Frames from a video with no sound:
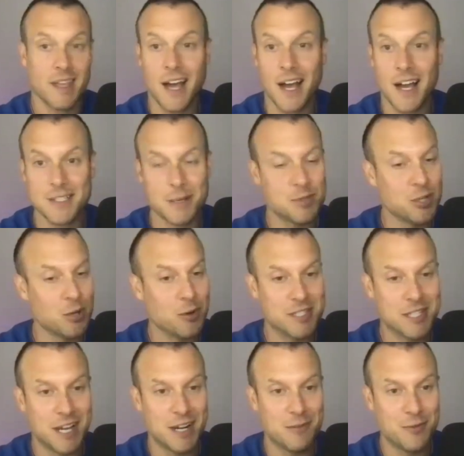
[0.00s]
Guys, I'm so
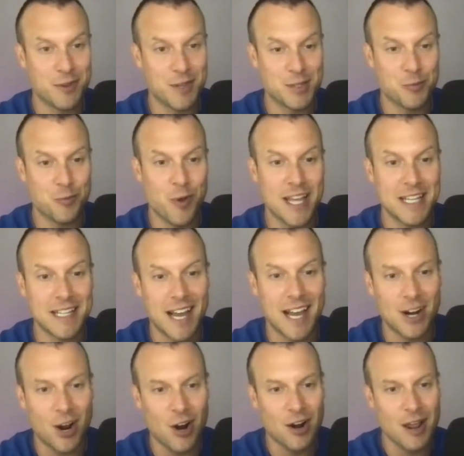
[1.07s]
excited for this. Wade
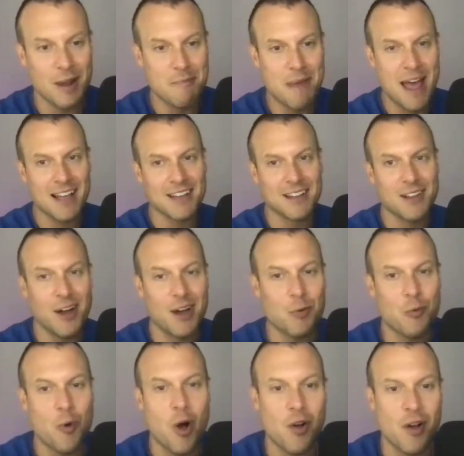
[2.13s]
Lightheart and Matt Gallant,
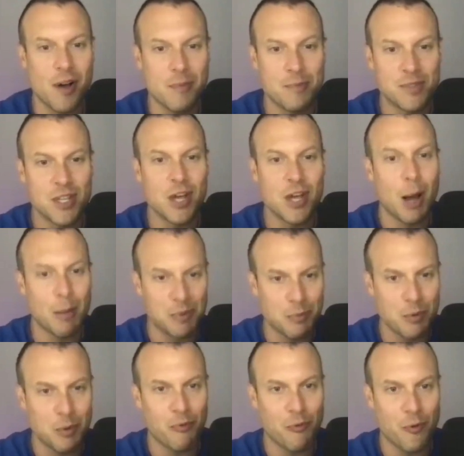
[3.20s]
welcome to the
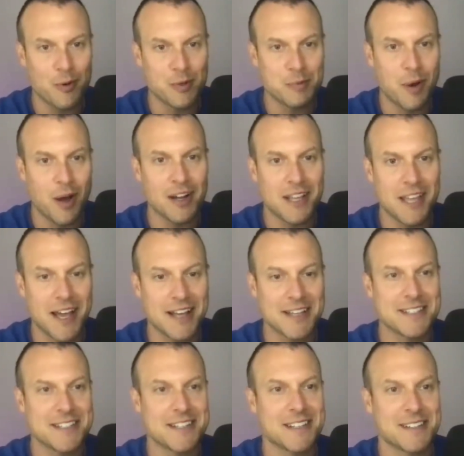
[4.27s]
Optimal Performance
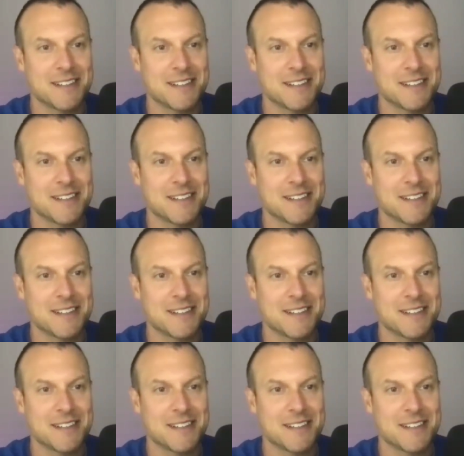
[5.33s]
Podcast.